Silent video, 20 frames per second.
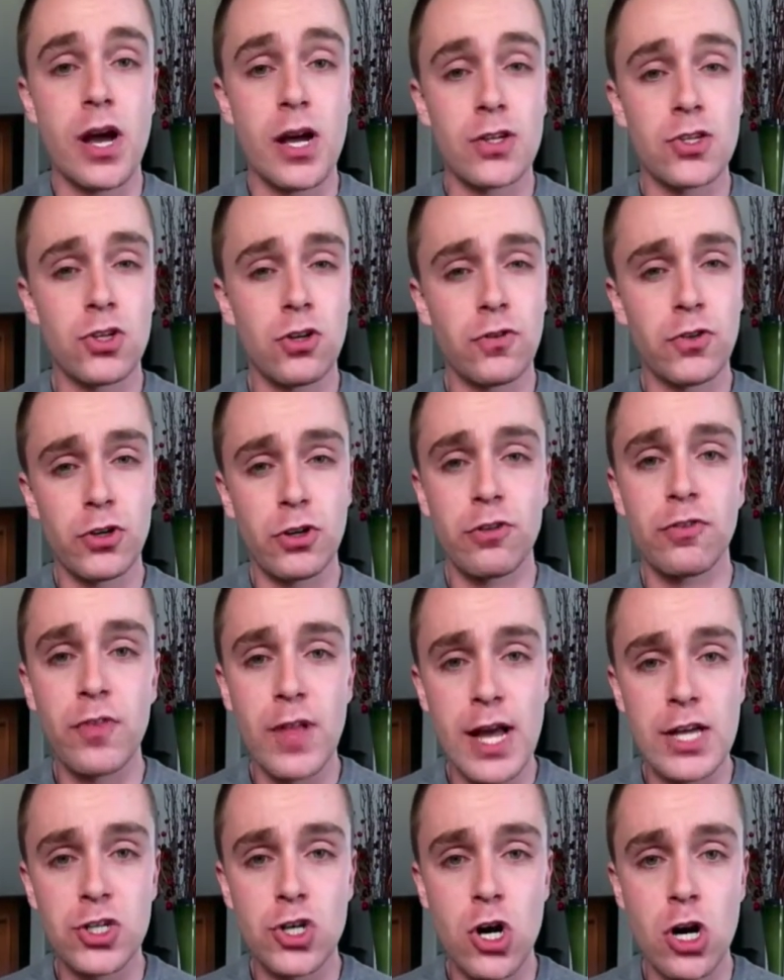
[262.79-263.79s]
So if you're a
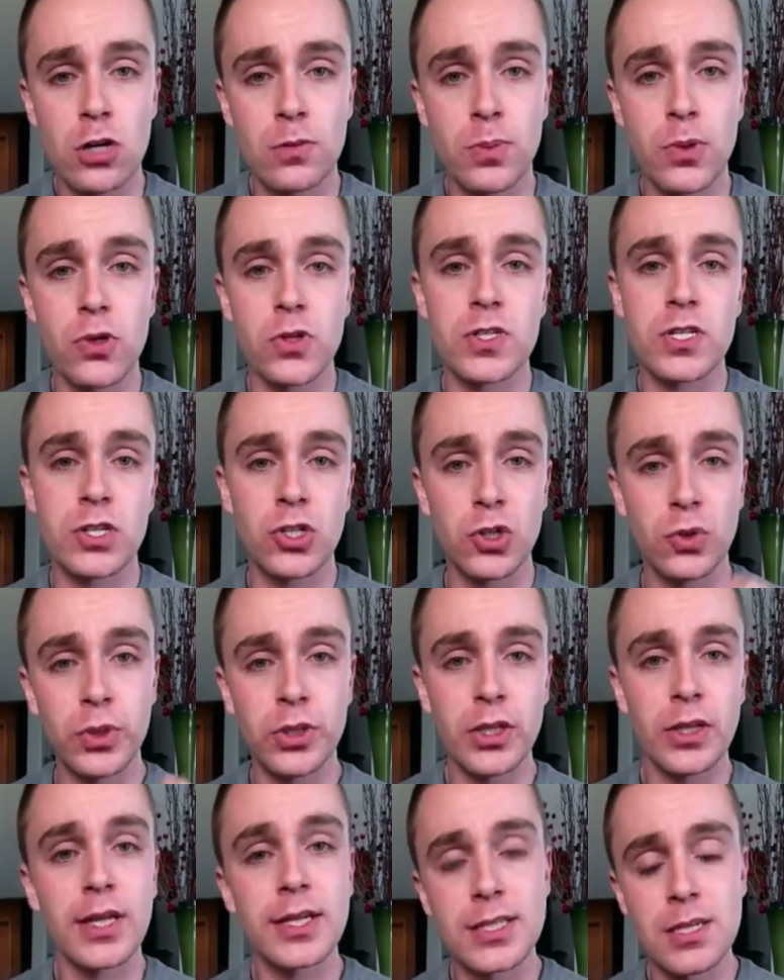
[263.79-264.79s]
flashcard person and you
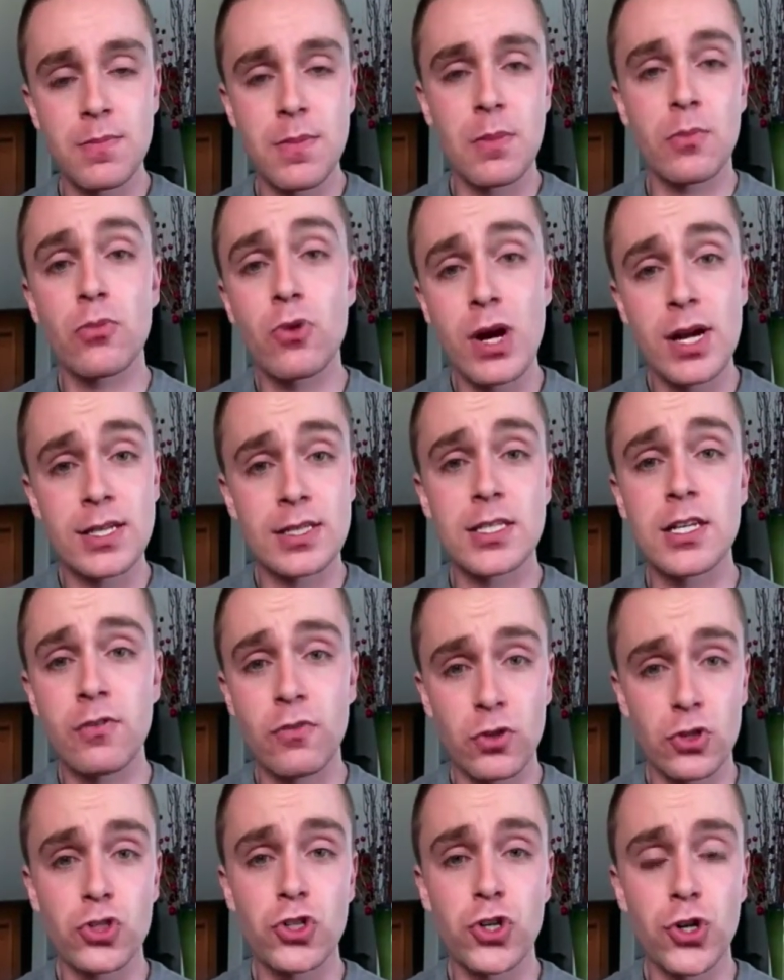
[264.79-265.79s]
really like to memorize
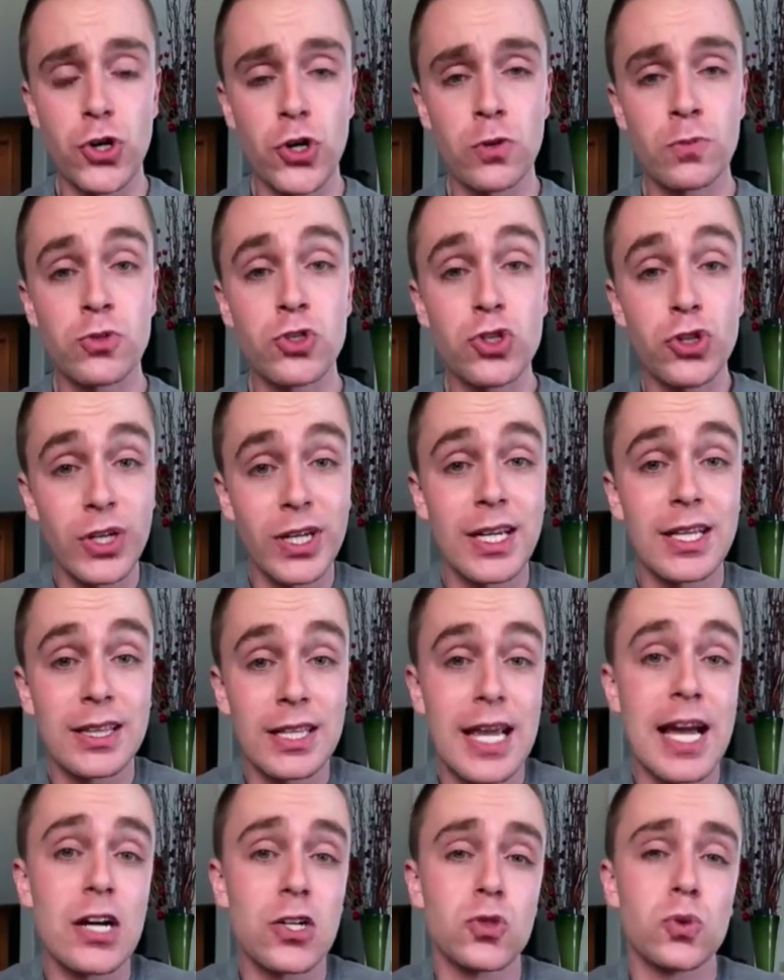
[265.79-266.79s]
different terms so you can get
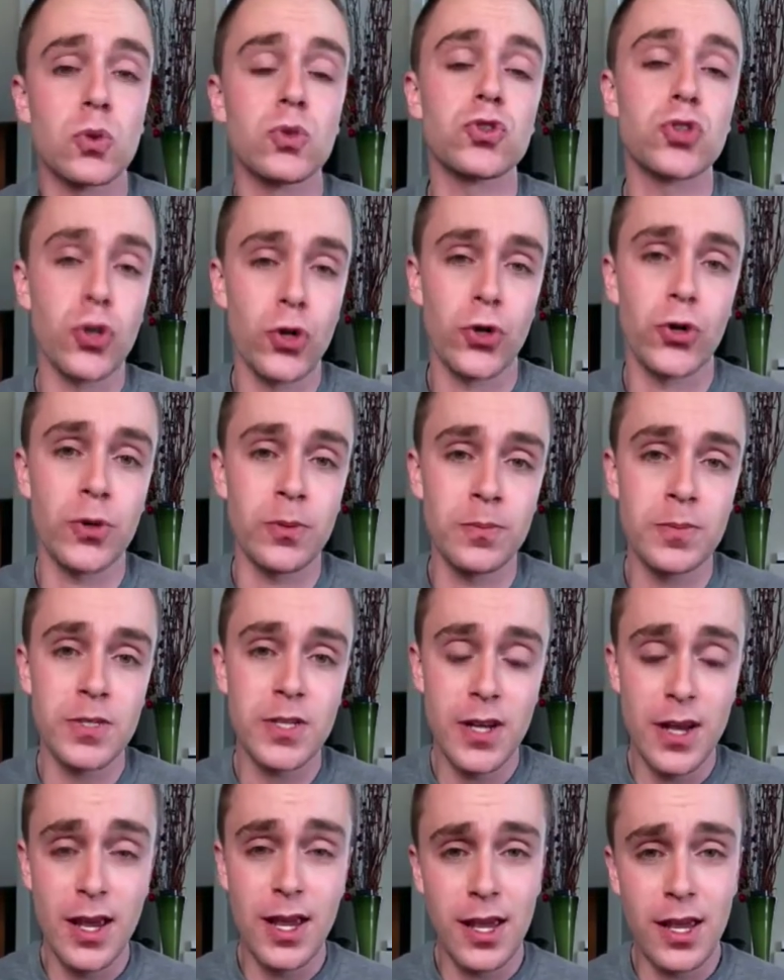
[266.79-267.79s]
the actual
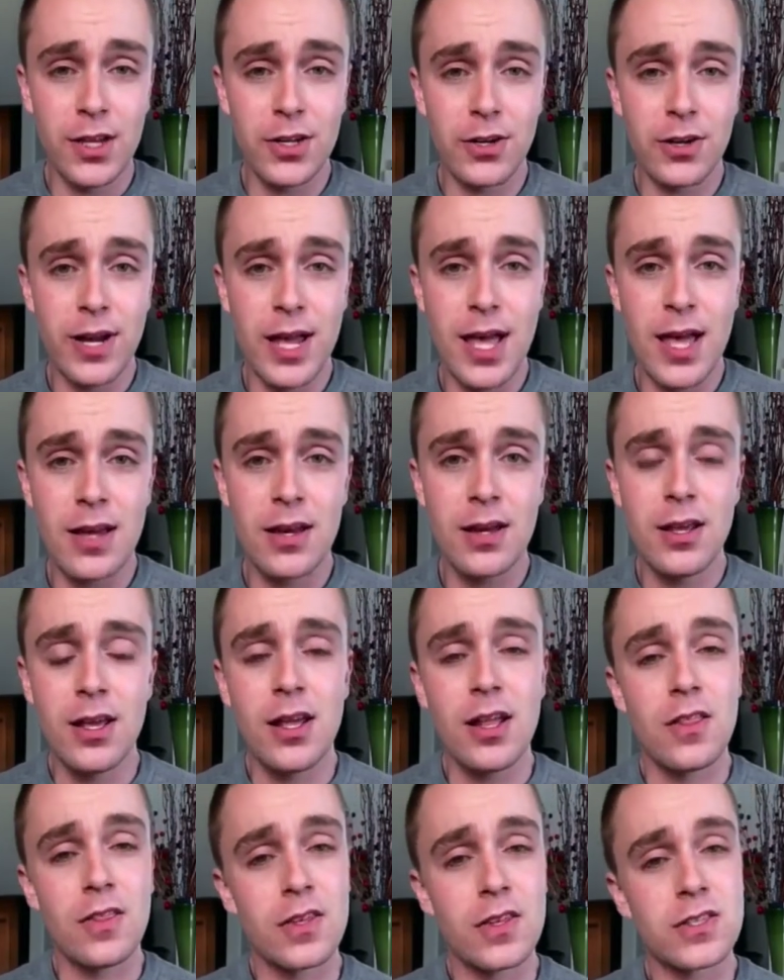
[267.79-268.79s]
terms in your head,
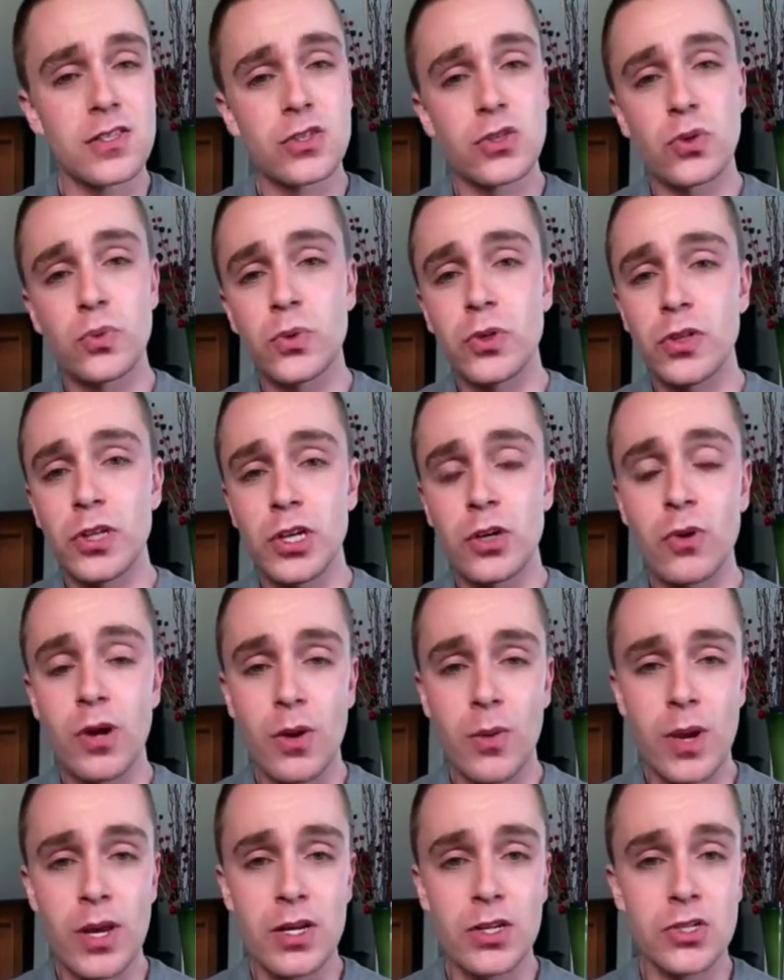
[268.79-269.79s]
this is a really great
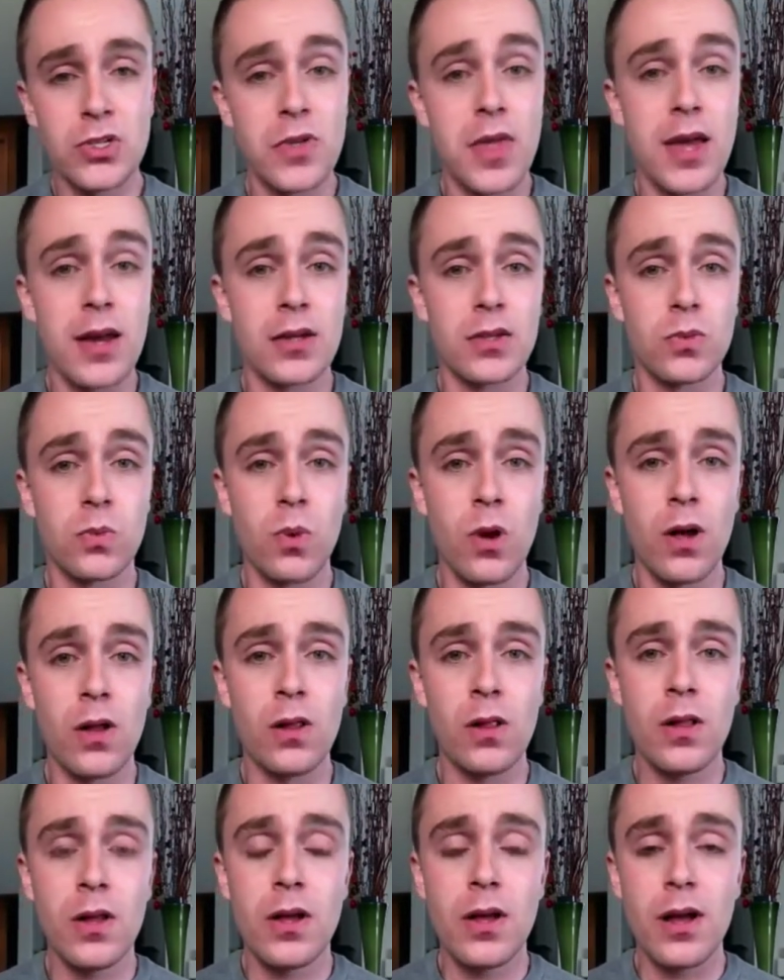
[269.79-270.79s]
way to do that as
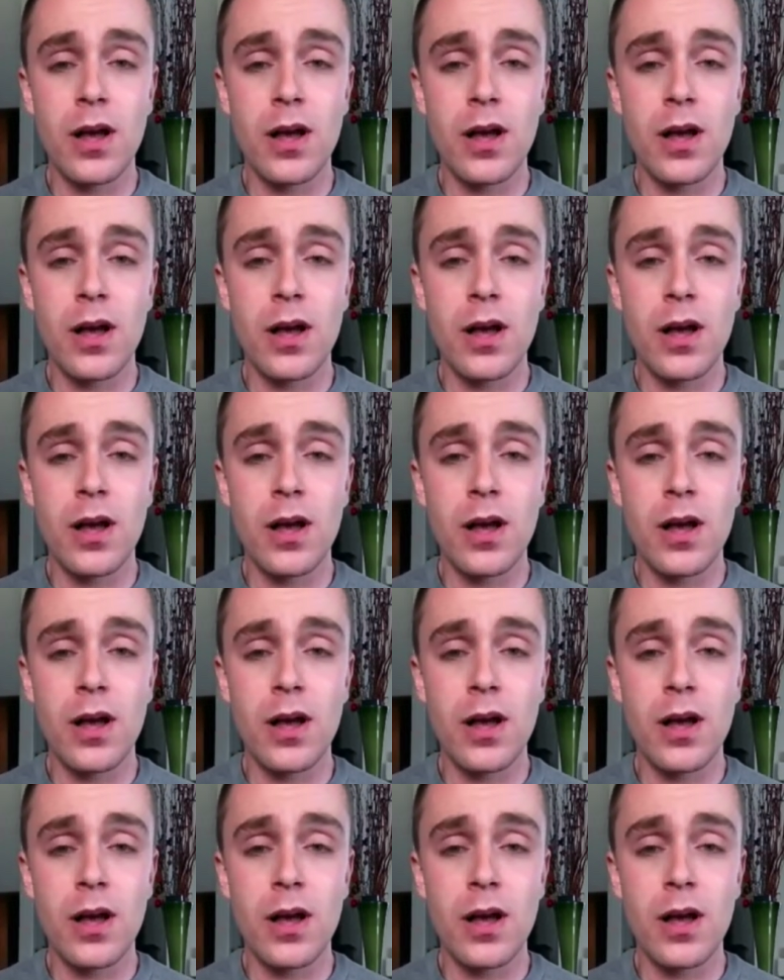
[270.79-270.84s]
well.